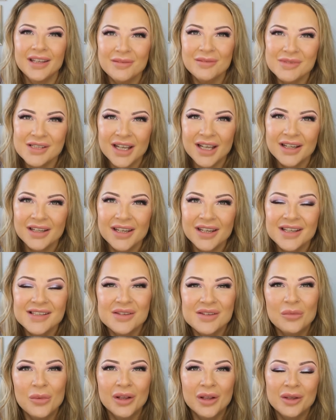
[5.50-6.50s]
name's
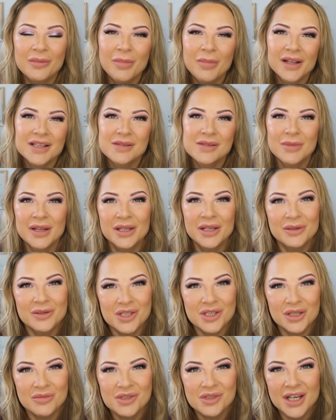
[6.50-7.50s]
Candice and welcome back to my
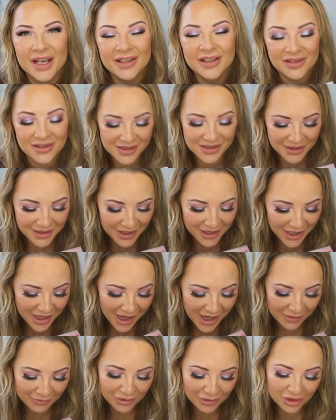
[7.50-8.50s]
YouTube channel.
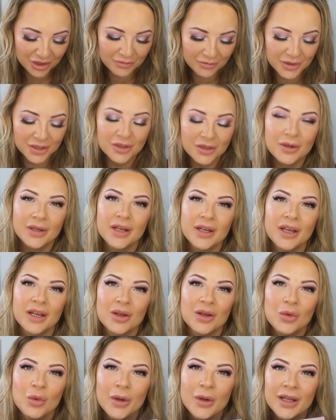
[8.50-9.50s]
Today I'm going to be doing a
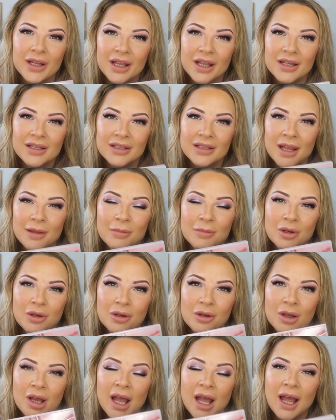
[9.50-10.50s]
quick
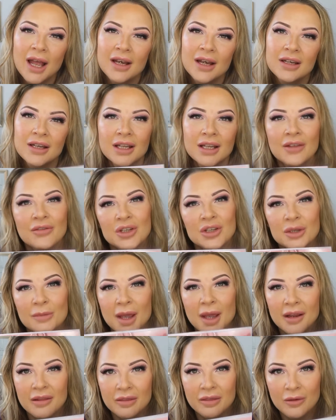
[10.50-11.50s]
demo and giving you
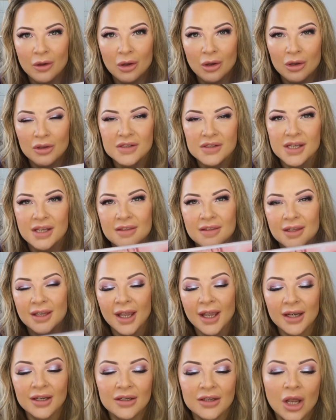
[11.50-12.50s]
my thoughts at the
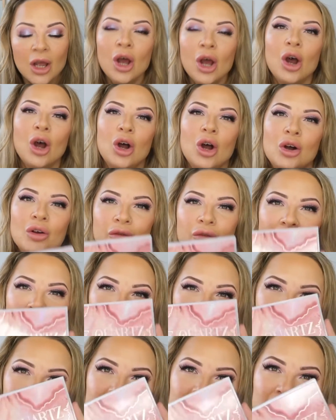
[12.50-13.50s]
end on
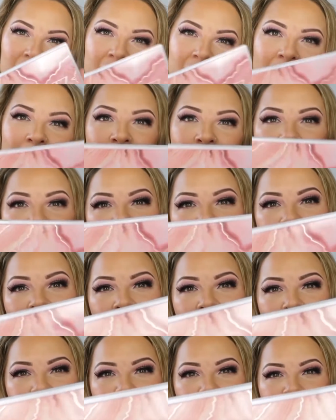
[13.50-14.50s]
the new
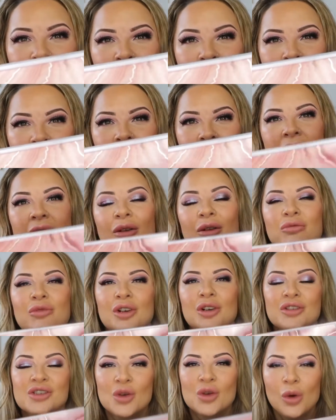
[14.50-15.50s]
Huda Beauty
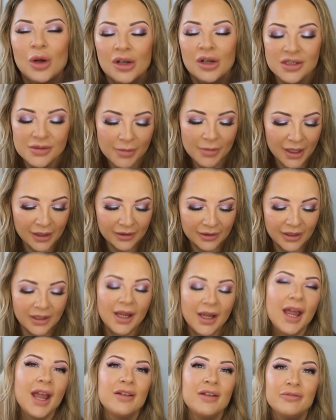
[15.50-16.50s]
Rose Quartz
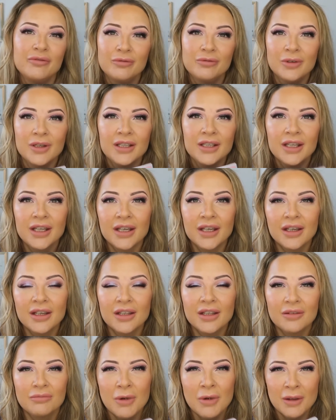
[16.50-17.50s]
palette. Every
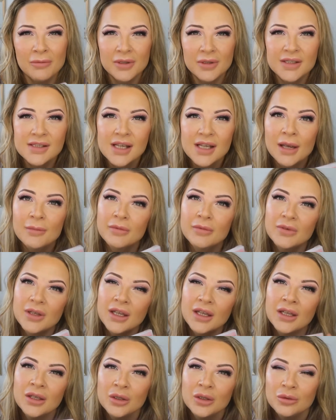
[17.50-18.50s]
year around this time of
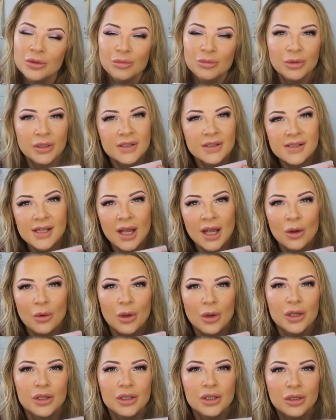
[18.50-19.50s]
year, Huda brings
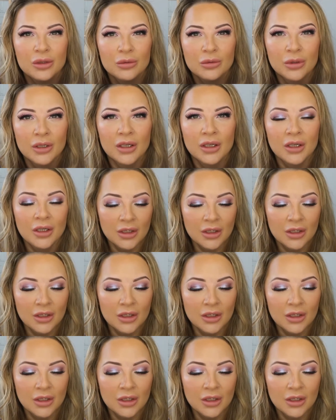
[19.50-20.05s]
out a new